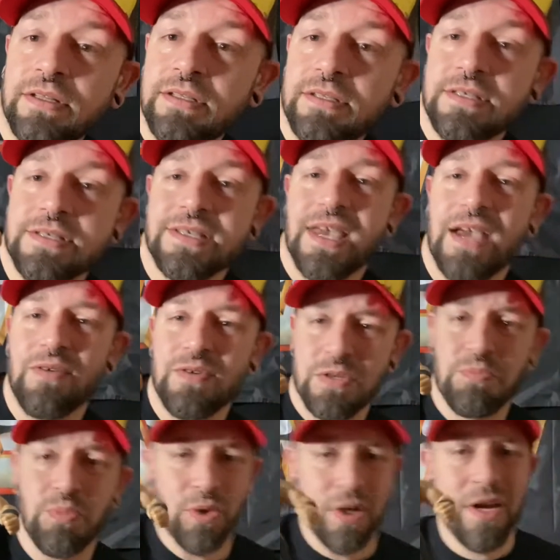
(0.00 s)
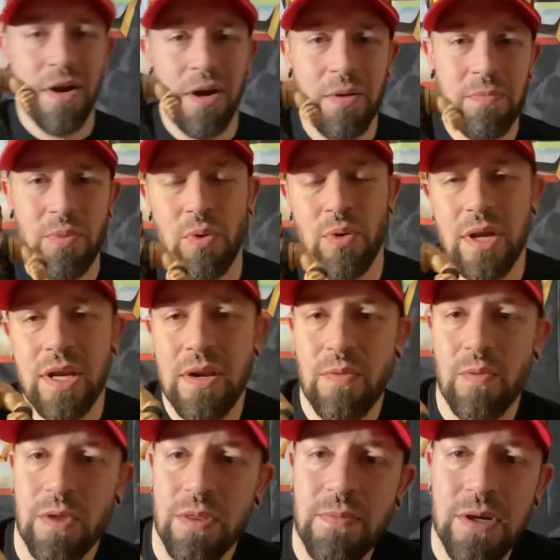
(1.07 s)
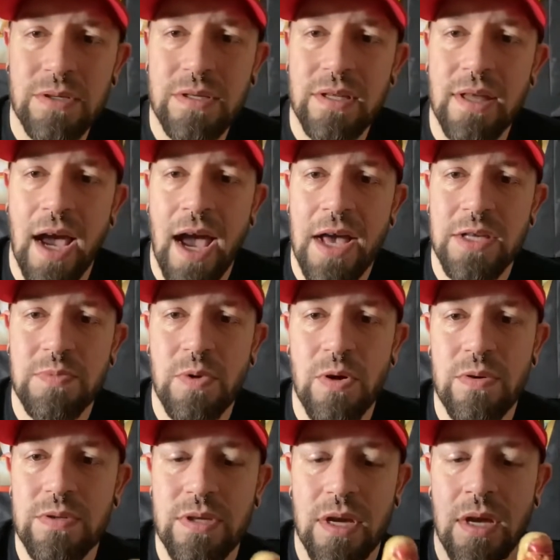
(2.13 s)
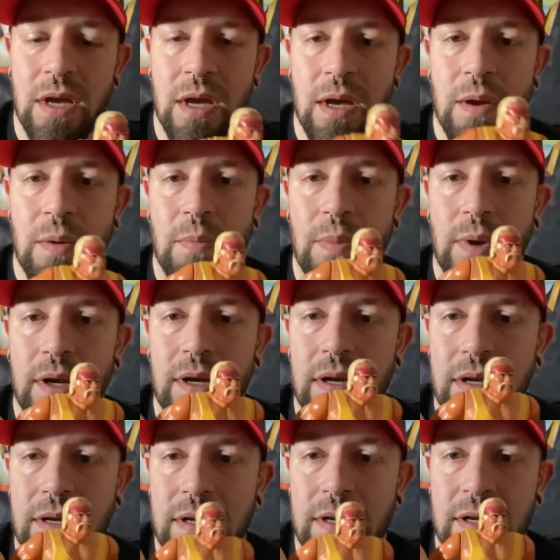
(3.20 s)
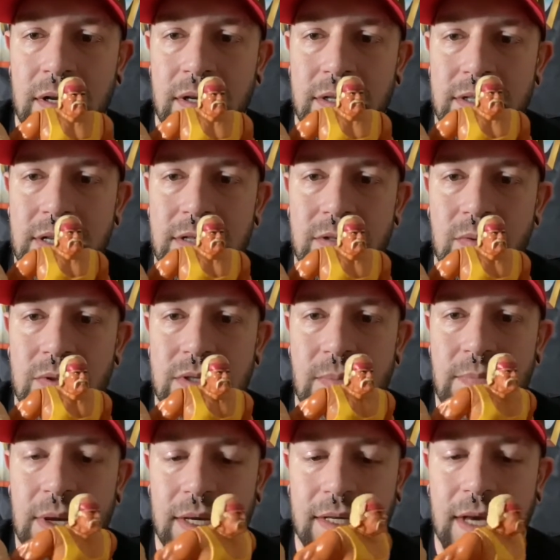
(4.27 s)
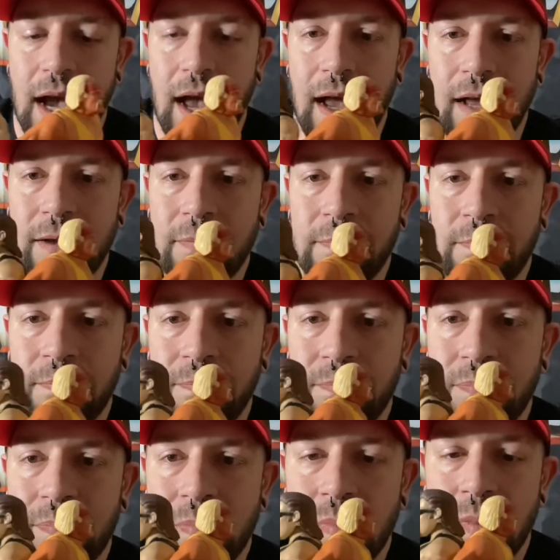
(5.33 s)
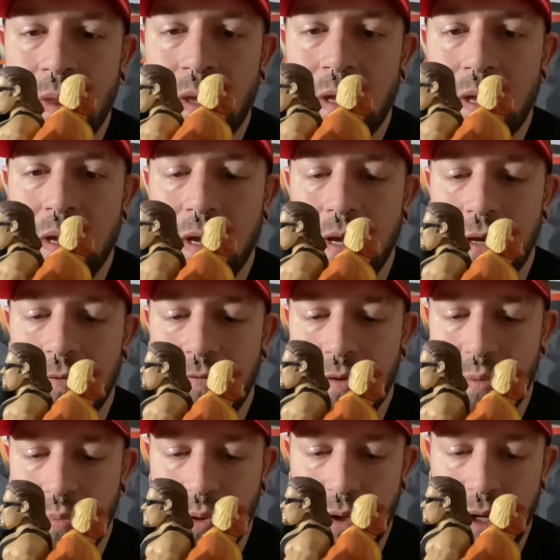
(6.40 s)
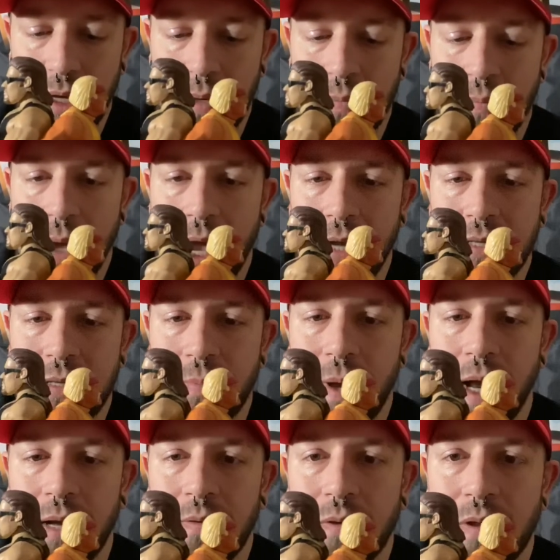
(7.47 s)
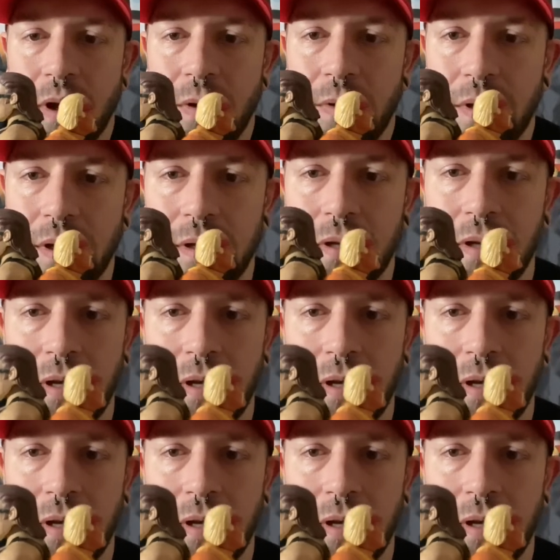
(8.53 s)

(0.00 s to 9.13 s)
was pretty on point with most of the Hasbros, but Diesel was a big guy. And if you put him back to back with Hogan,